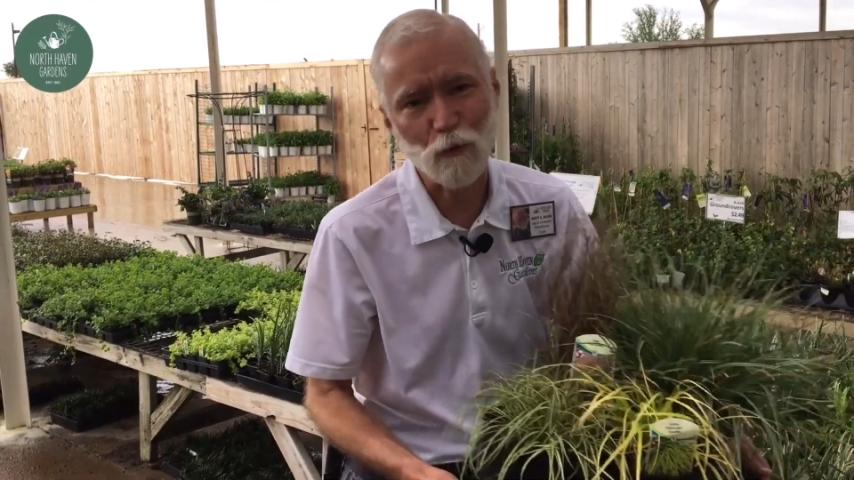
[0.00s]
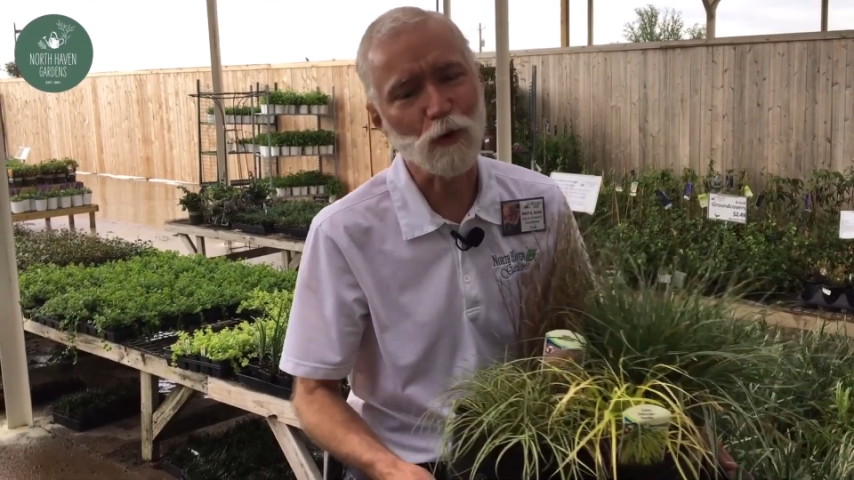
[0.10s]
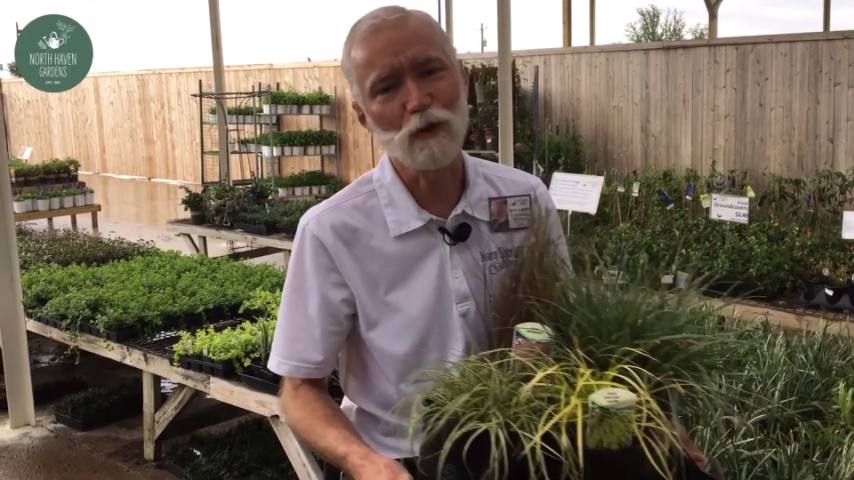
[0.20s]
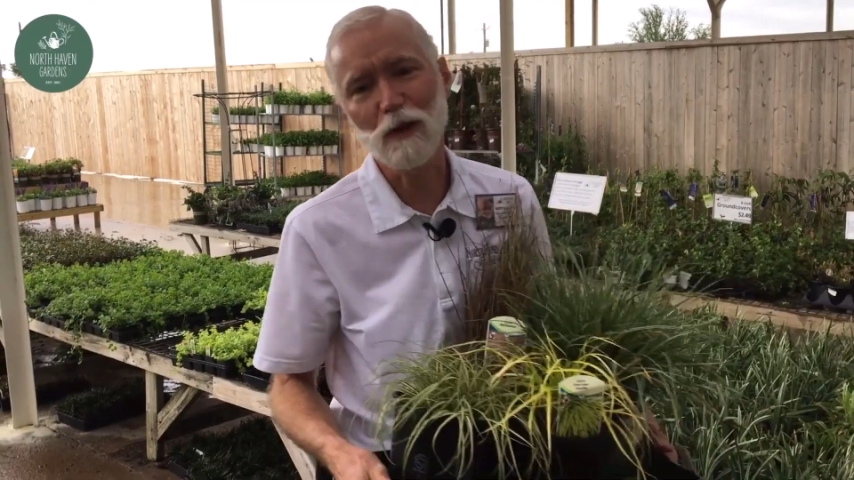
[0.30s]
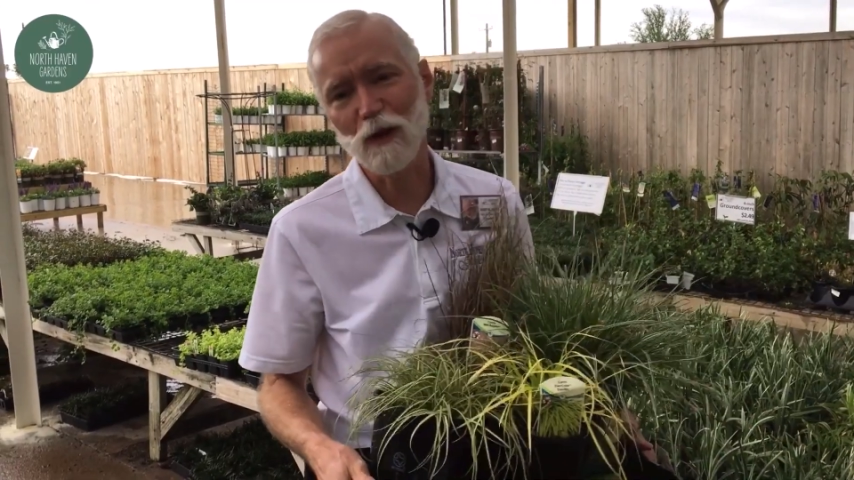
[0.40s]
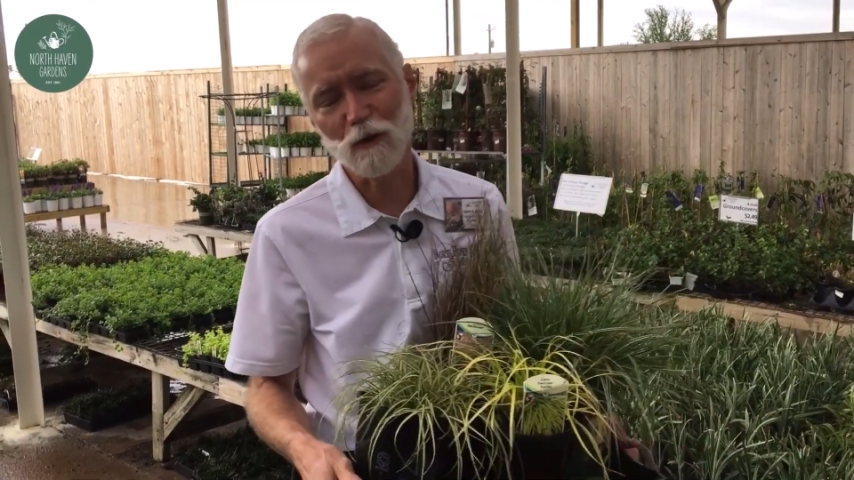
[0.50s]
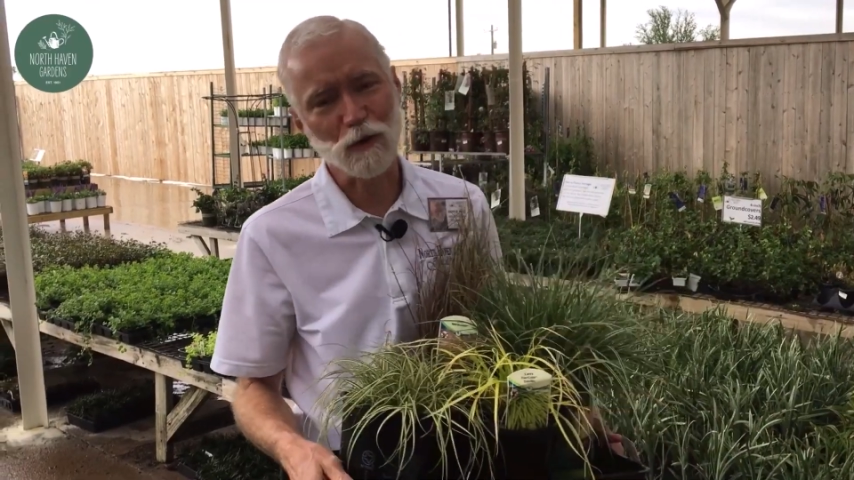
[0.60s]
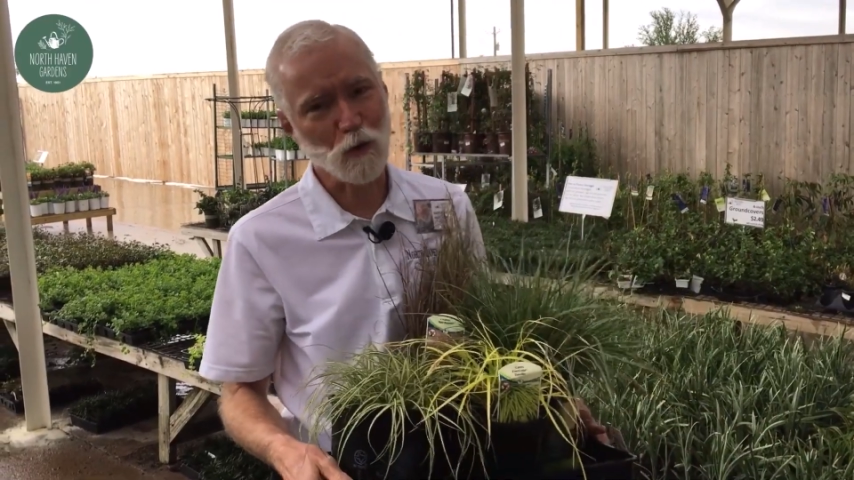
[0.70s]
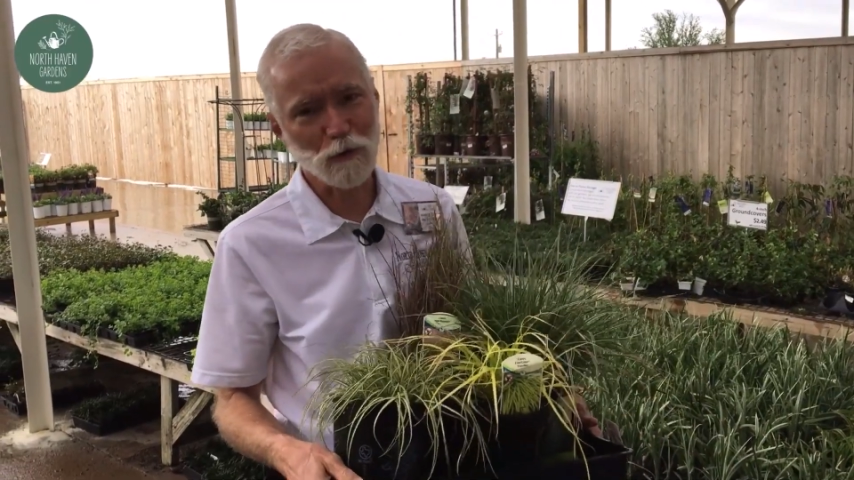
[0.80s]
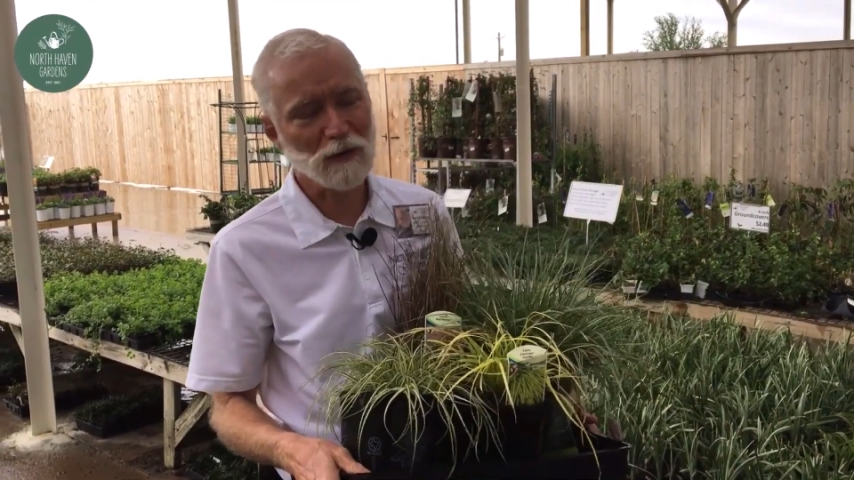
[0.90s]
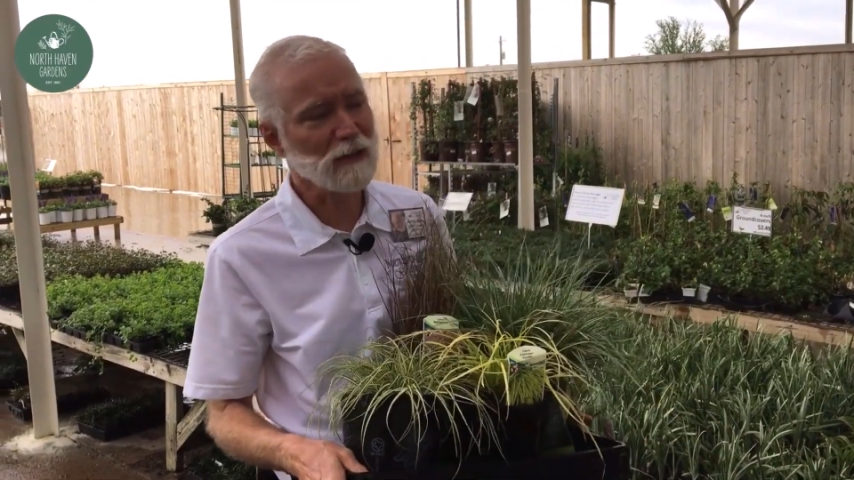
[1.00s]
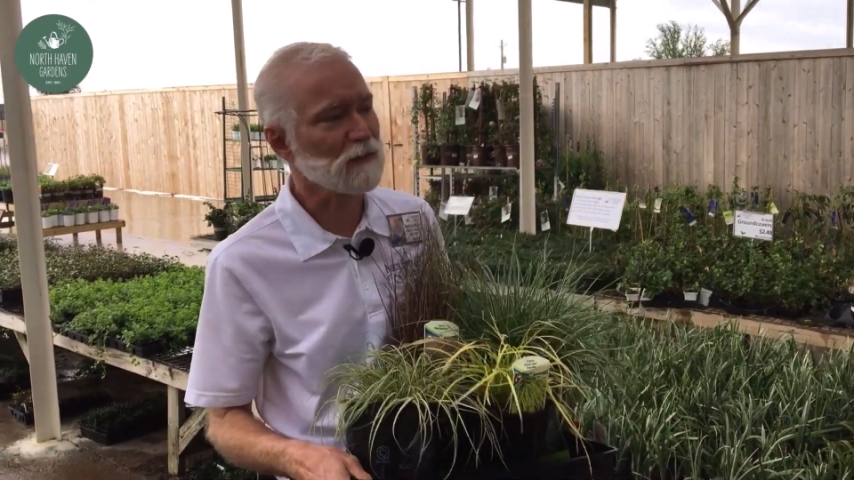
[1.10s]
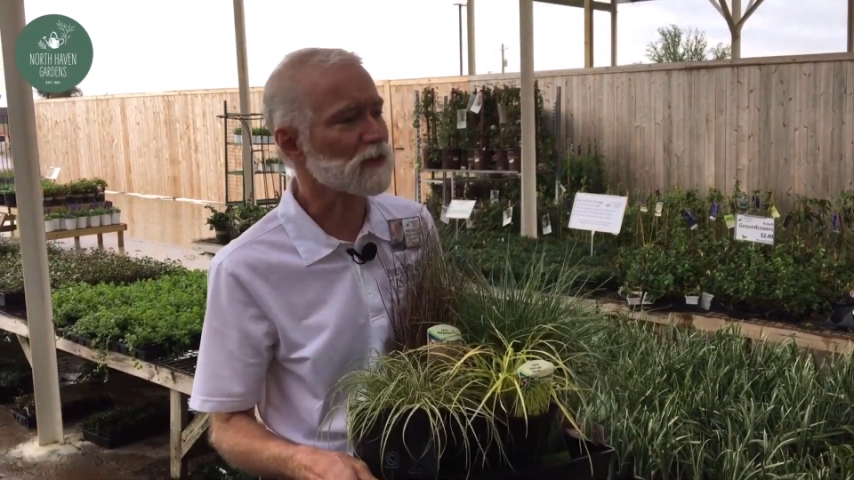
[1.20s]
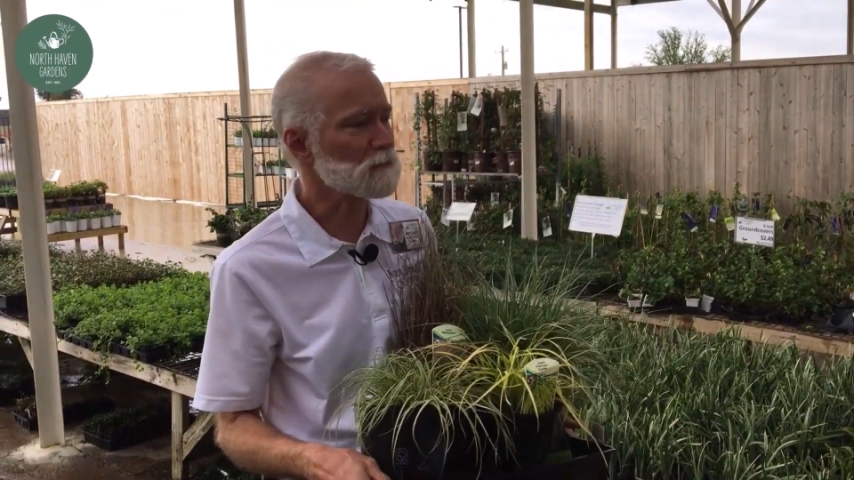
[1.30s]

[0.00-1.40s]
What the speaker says: for you here at North Haven,